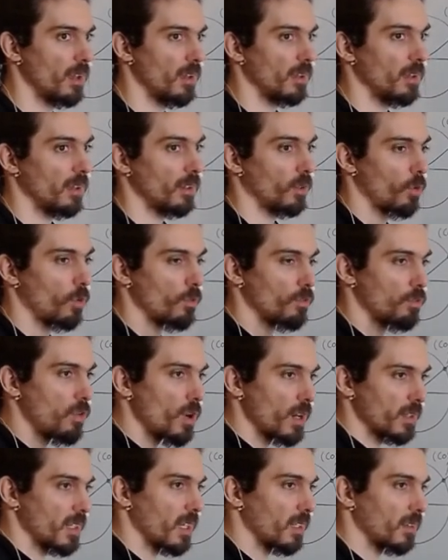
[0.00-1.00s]

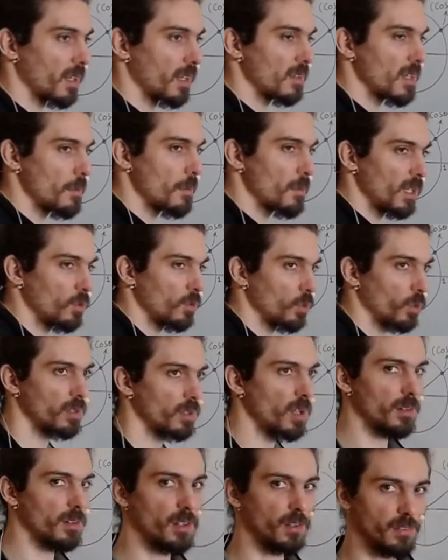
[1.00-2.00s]
converting that name into
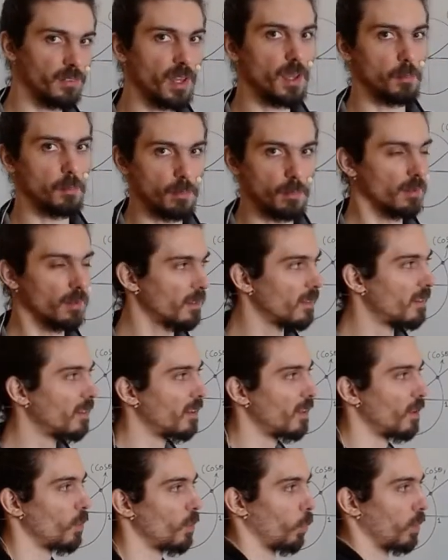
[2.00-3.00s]
another name,
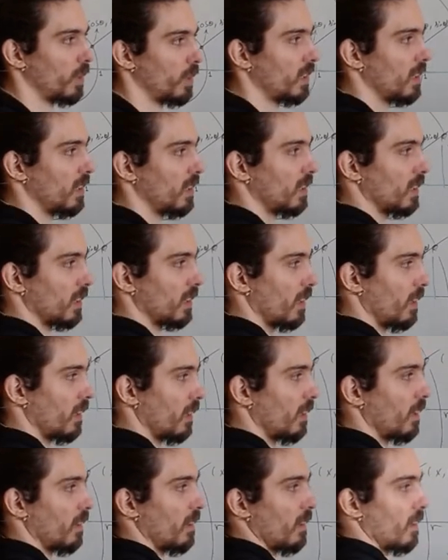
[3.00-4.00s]
which is
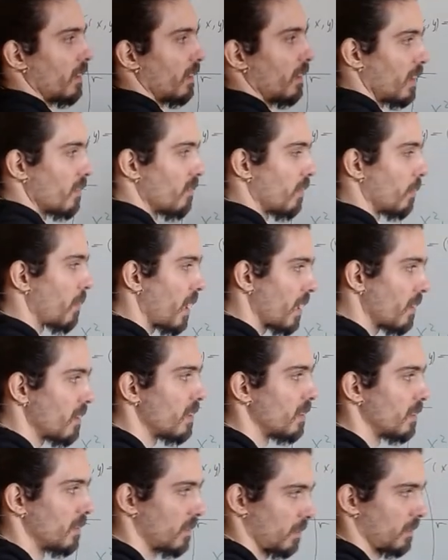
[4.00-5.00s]
given by
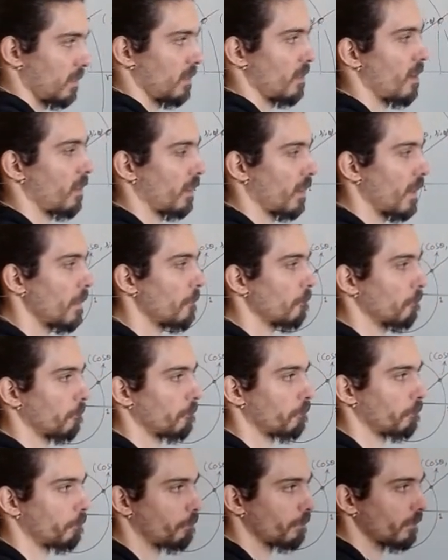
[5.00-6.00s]
this, okay?
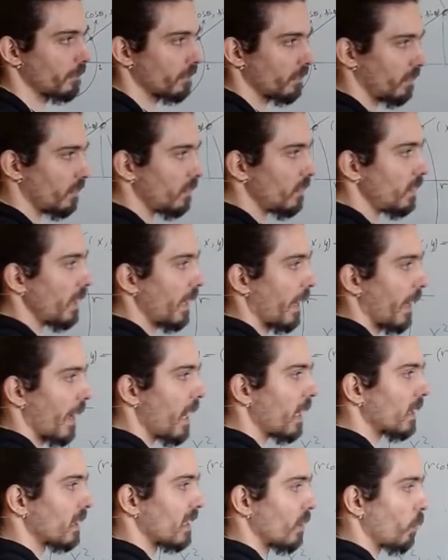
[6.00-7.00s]

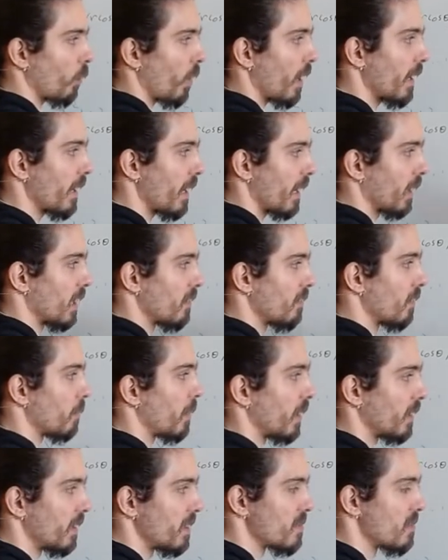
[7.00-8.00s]
X and y are given by
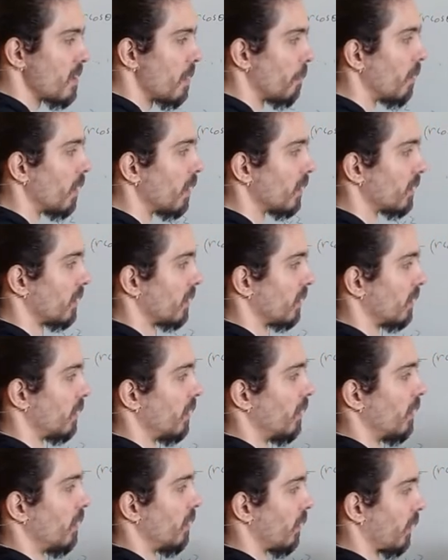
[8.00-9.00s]
these numbers,
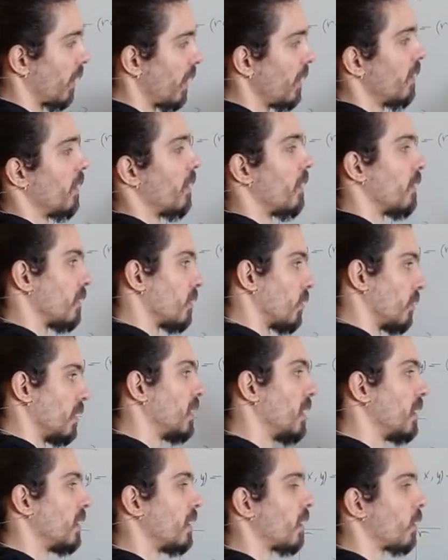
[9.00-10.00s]
okay? So
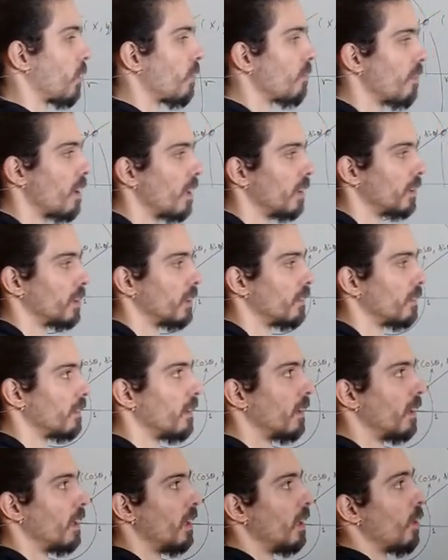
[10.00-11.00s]
this is the conversion.
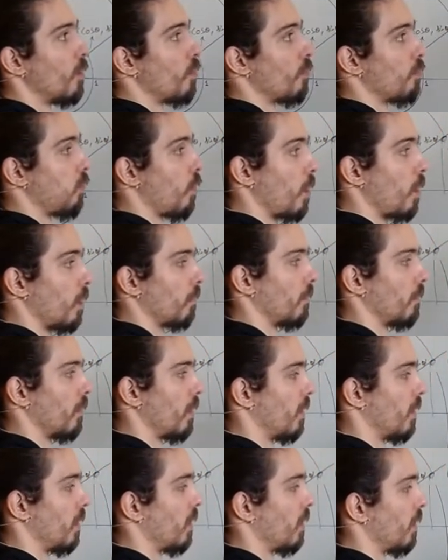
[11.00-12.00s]
From
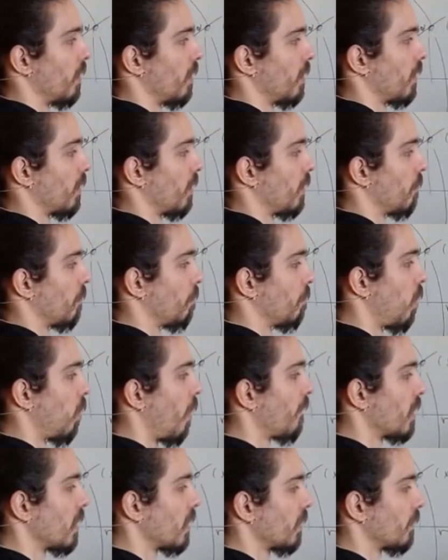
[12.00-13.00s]

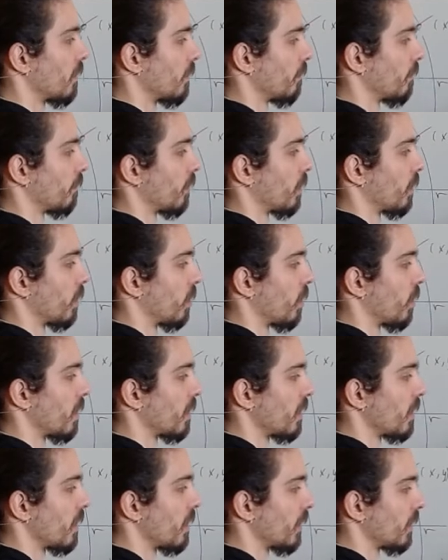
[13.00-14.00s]
polar
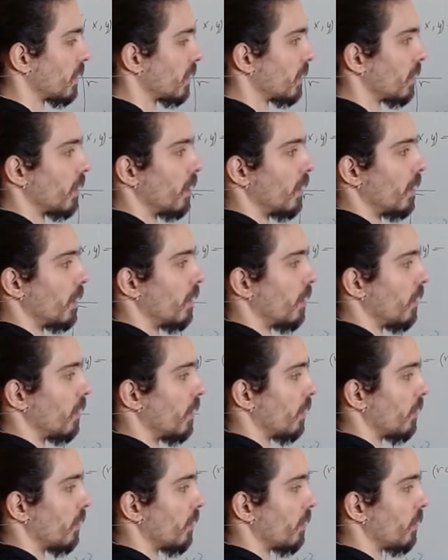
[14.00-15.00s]
coordinates
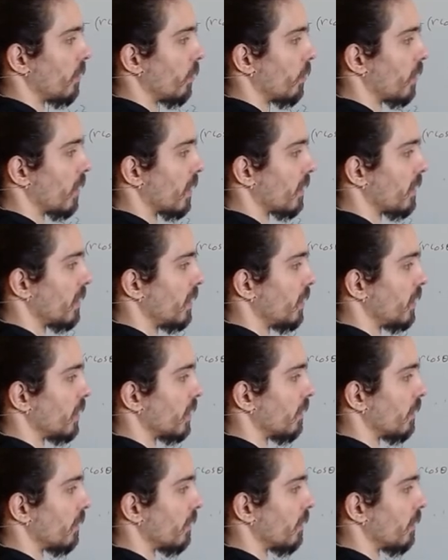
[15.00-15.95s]
to Cartesian,